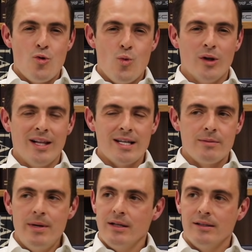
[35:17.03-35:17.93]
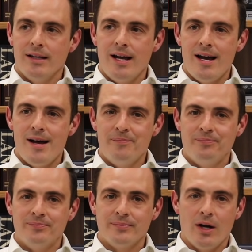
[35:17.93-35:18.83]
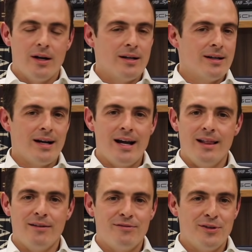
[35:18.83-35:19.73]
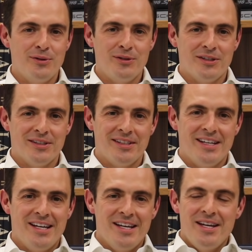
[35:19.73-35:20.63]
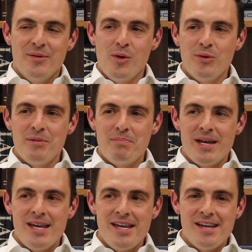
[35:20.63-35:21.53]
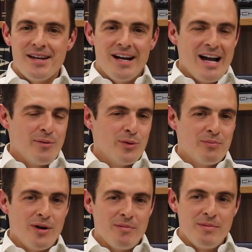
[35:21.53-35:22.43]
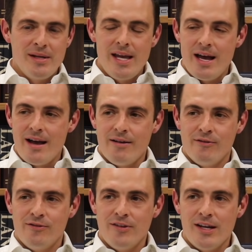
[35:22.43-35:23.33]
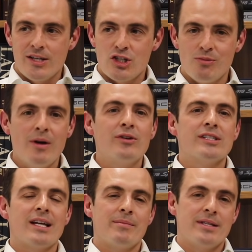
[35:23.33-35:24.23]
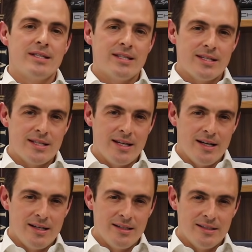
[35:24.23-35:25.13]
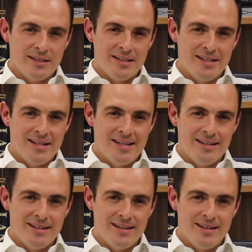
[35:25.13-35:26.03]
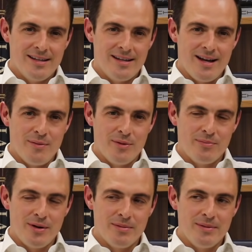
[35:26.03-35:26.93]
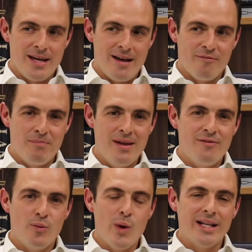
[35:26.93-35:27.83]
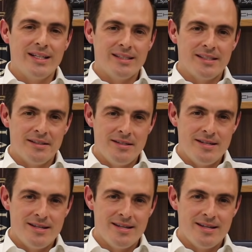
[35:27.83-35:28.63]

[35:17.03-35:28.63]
One last meal. I love food. What would it be? I would probably have smoked salmon to start. I would probably have beef Wellington